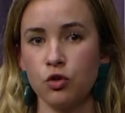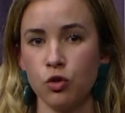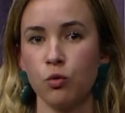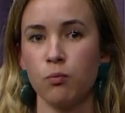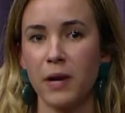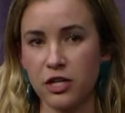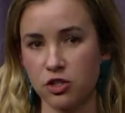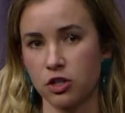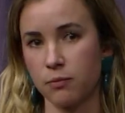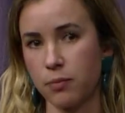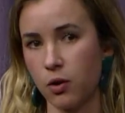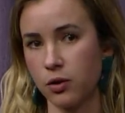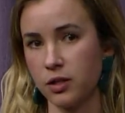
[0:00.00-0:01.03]
two major
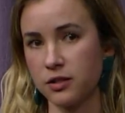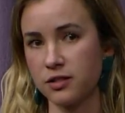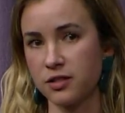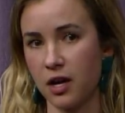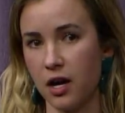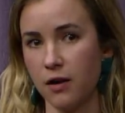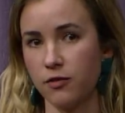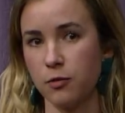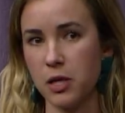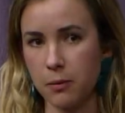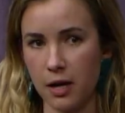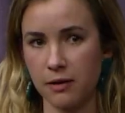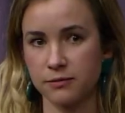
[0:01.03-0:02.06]
components of the
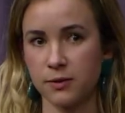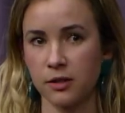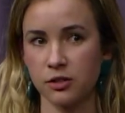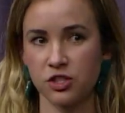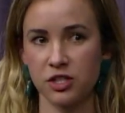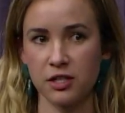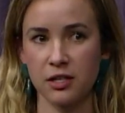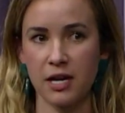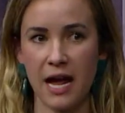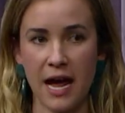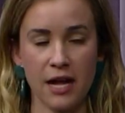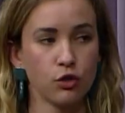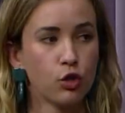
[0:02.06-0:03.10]
people ops function
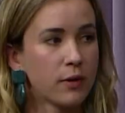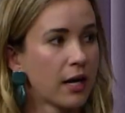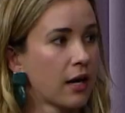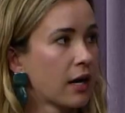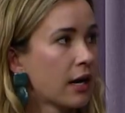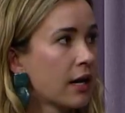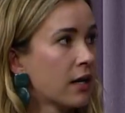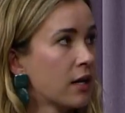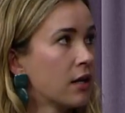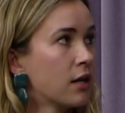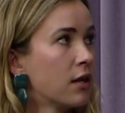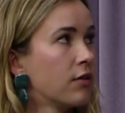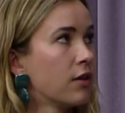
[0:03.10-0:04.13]
at Luminary.
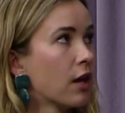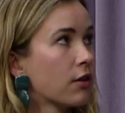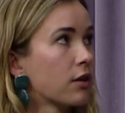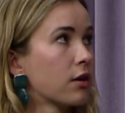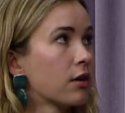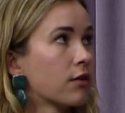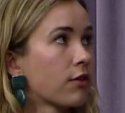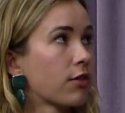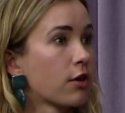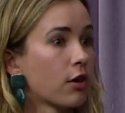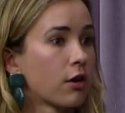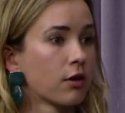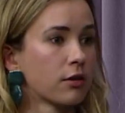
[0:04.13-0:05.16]
The other, the
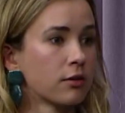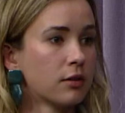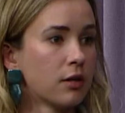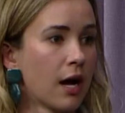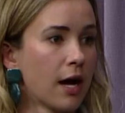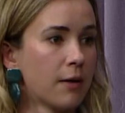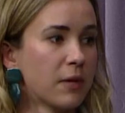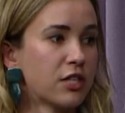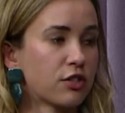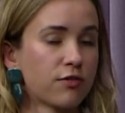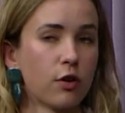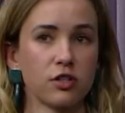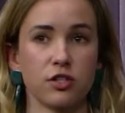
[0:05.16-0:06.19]
third uh,
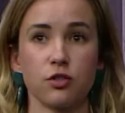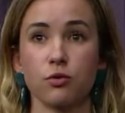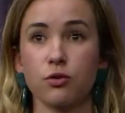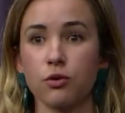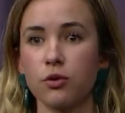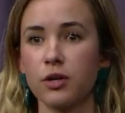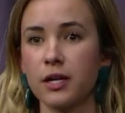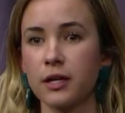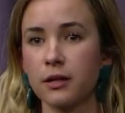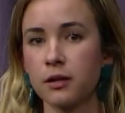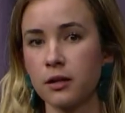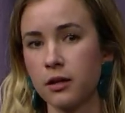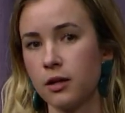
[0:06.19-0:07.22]
major focus is
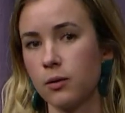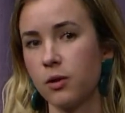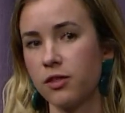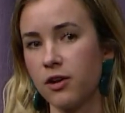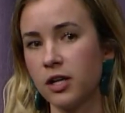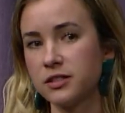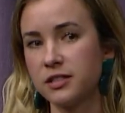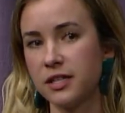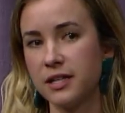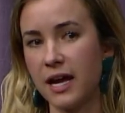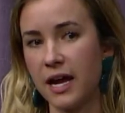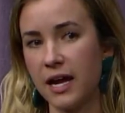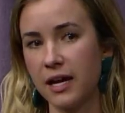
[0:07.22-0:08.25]
recruiting. We thought
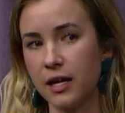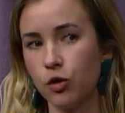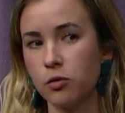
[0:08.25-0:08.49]
today it